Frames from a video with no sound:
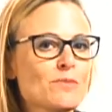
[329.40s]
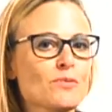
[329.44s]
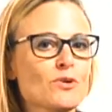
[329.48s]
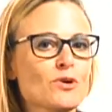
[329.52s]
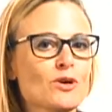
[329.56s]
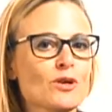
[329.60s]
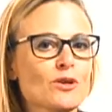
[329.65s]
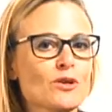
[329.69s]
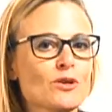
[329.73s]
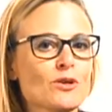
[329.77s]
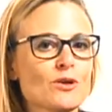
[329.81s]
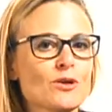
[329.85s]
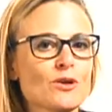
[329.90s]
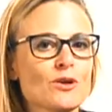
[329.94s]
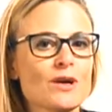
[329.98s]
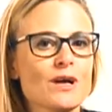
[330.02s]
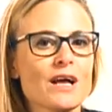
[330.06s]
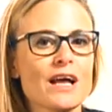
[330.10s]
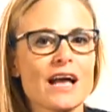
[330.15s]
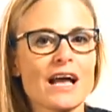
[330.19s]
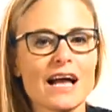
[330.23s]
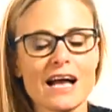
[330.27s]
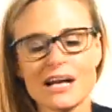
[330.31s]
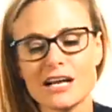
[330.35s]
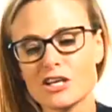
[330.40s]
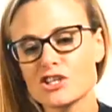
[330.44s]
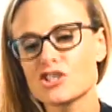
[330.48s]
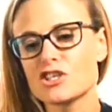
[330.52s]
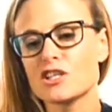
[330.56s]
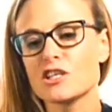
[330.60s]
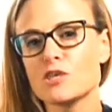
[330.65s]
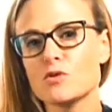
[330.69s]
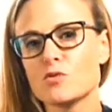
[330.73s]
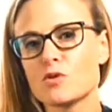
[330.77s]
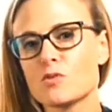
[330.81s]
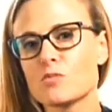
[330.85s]
people
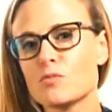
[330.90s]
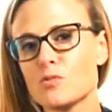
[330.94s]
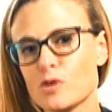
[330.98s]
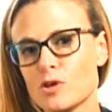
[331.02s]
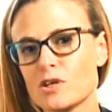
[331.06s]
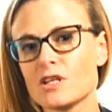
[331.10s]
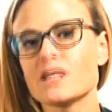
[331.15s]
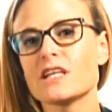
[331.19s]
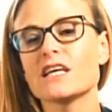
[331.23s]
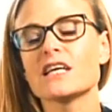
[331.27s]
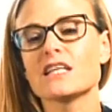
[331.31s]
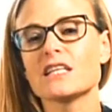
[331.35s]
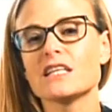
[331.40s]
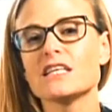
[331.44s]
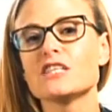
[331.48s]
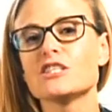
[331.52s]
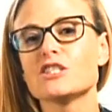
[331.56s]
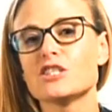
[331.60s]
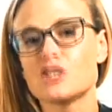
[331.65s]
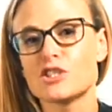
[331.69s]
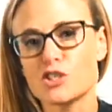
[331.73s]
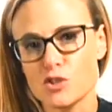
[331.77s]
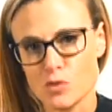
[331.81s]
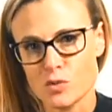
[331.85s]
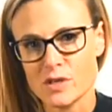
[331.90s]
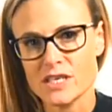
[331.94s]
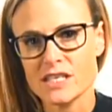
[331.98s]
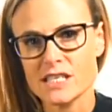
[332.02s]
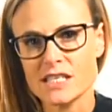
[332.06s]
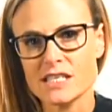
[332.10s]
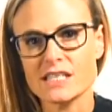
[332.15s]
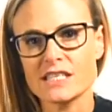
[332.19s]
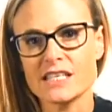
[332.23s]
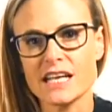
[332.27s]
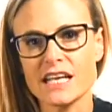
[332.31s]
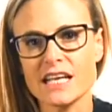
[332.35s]
actually were more likely to
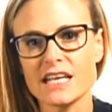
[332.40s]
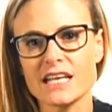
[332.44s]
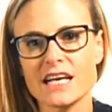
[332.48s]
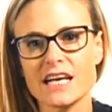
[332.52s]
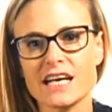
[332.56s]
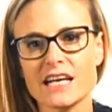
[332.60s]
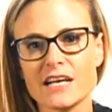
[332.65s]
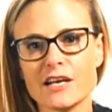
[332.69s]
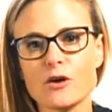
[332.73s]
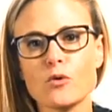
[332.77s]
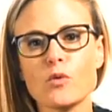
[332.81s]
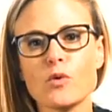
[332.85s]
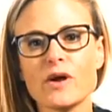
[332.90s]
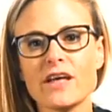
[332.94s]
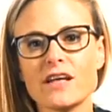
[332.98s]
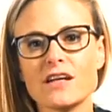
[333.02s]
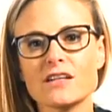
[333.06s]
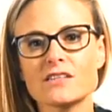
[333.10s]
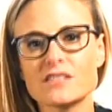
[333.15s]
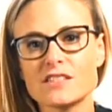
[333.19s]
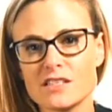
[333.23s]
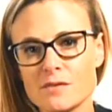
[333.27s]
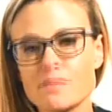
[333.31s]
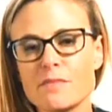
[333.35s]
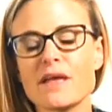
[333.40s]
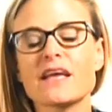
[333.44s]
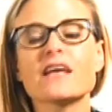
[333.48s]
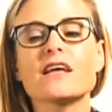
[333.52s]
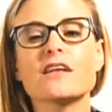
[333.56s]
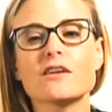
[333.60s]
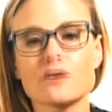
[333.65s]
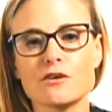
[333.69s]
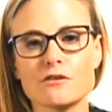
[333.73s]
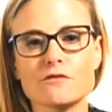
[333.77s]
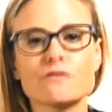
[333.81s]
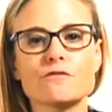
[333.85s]
twist data at will to
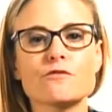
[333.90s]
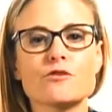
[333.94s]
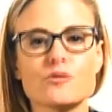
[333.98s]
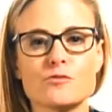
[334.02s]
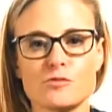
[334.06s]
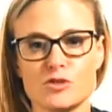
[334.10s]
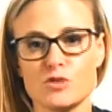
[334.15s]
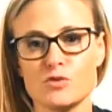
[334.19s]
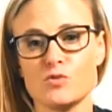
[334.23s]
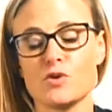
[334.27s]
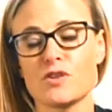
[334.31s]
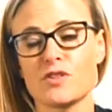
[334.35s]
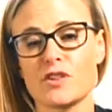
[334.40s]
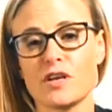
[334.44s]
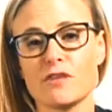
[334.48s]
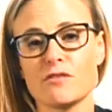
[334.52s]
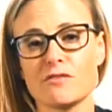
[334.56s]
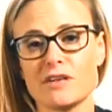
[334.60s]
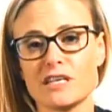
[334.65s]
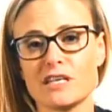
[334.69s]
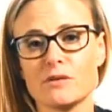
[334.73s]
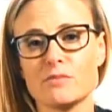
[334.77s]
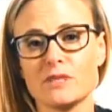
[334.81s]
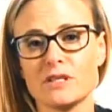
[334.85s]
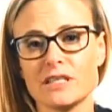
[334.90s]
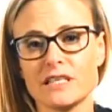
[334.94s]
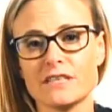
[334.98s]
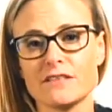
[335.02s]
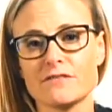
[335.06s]
make it conform to what they already